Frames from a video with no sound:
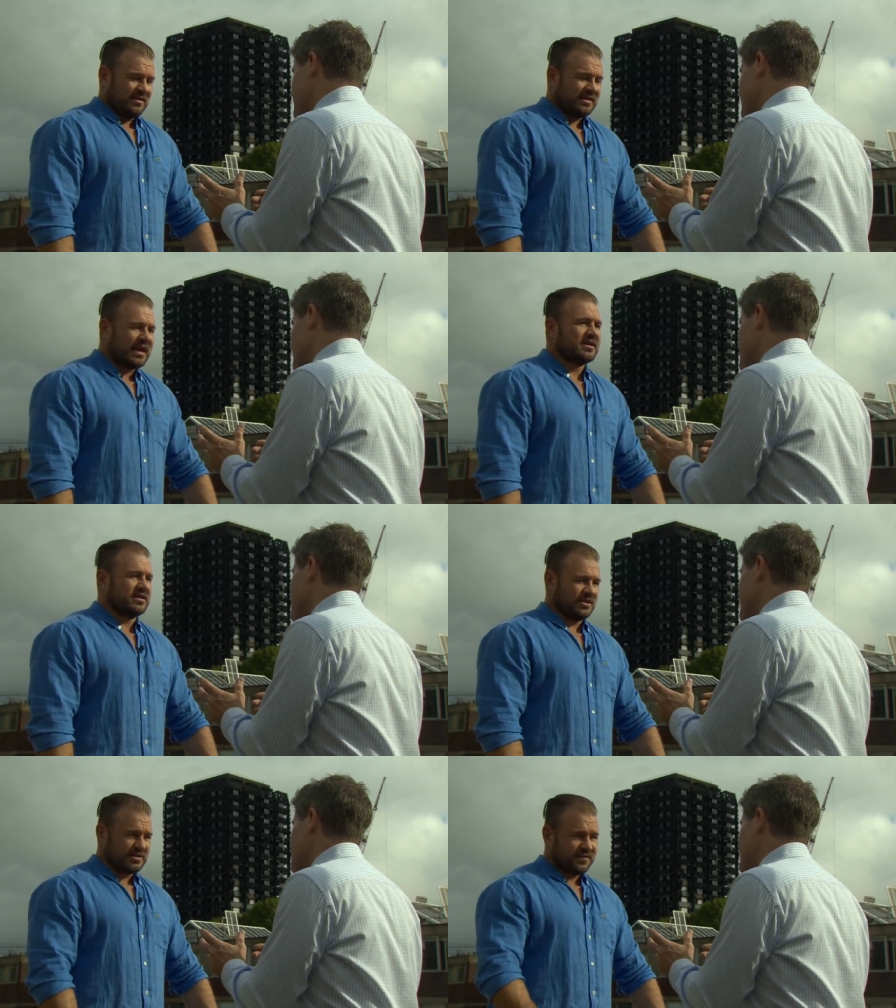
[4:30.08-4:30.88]
Yeah, yeah,
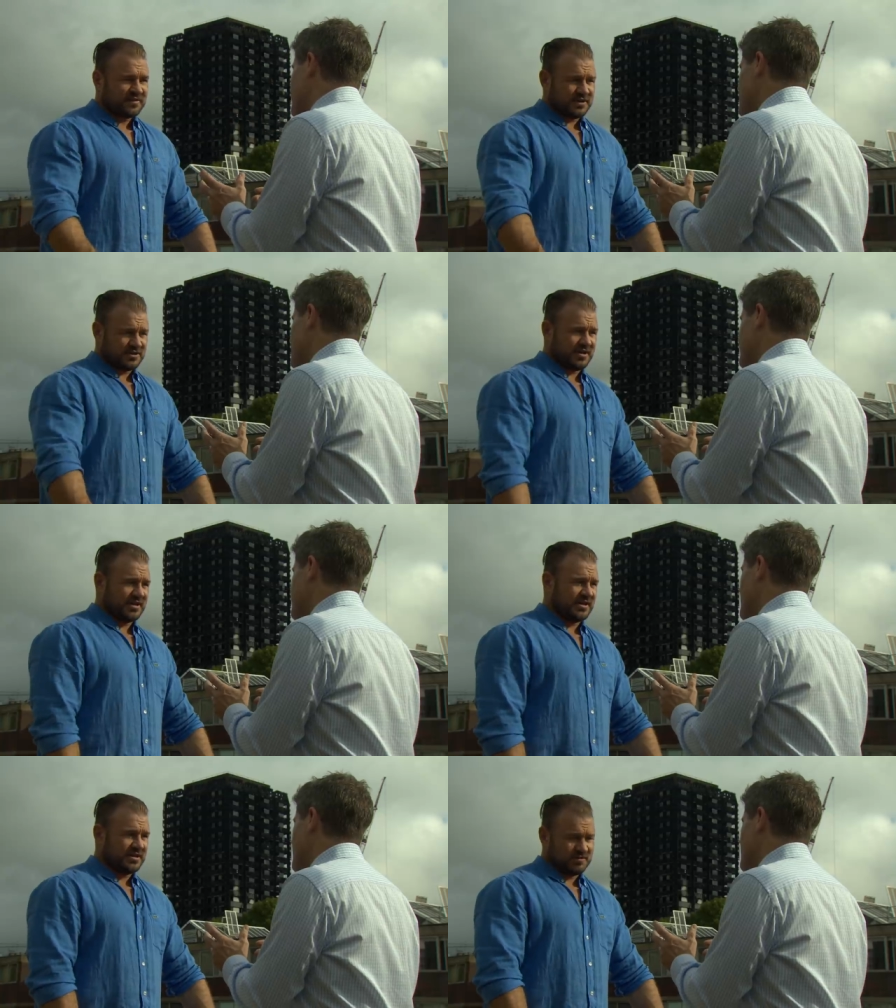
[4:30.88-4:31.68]
no, definitely trying to
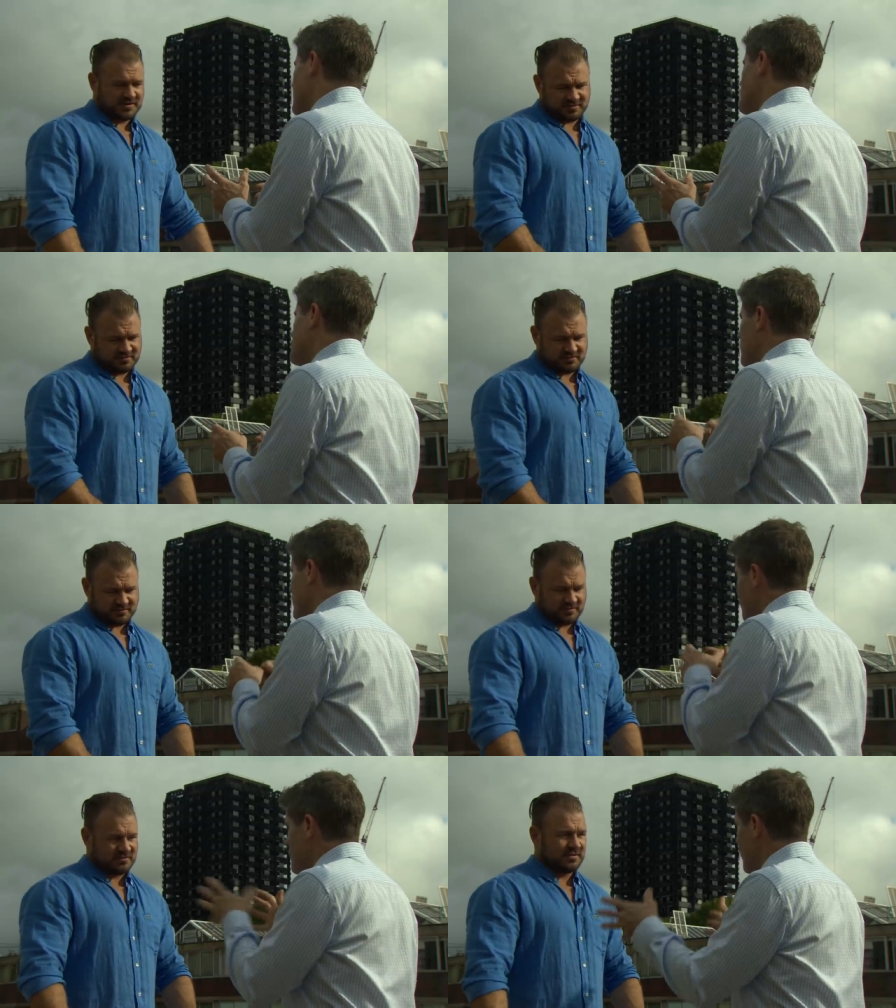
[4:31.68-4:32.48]
get out. She wasn't. She
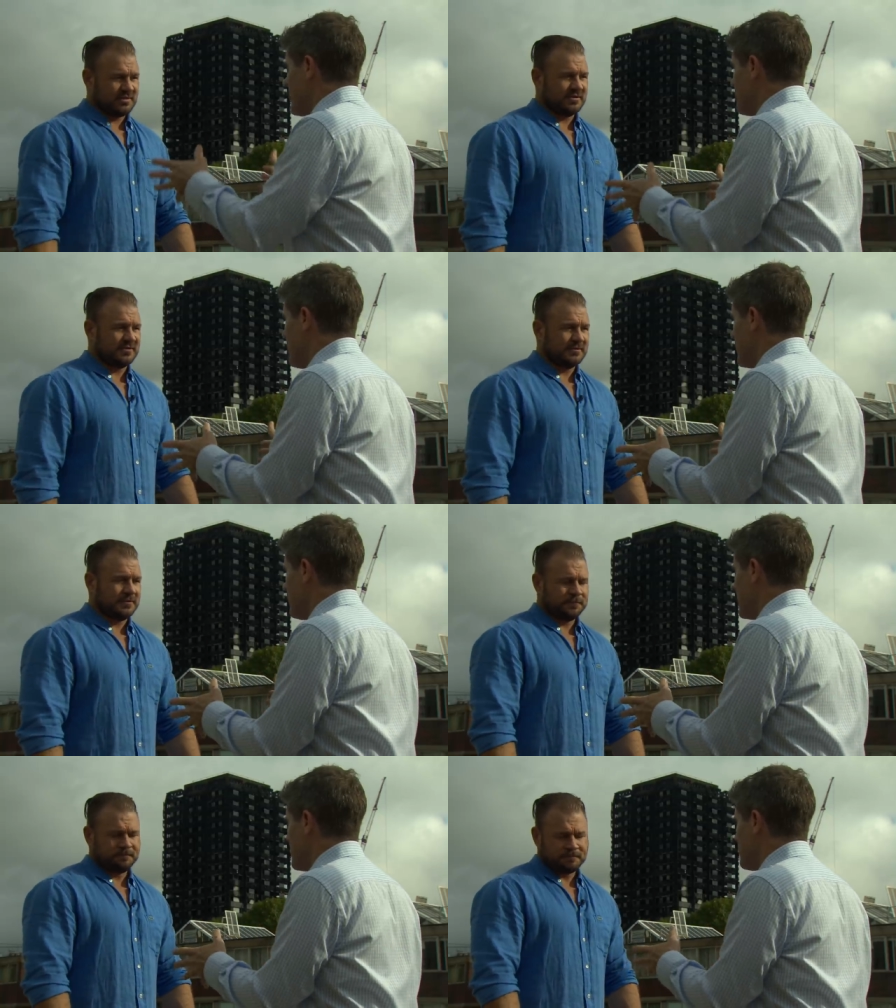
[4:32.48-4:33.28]
wasn't throwing the baby.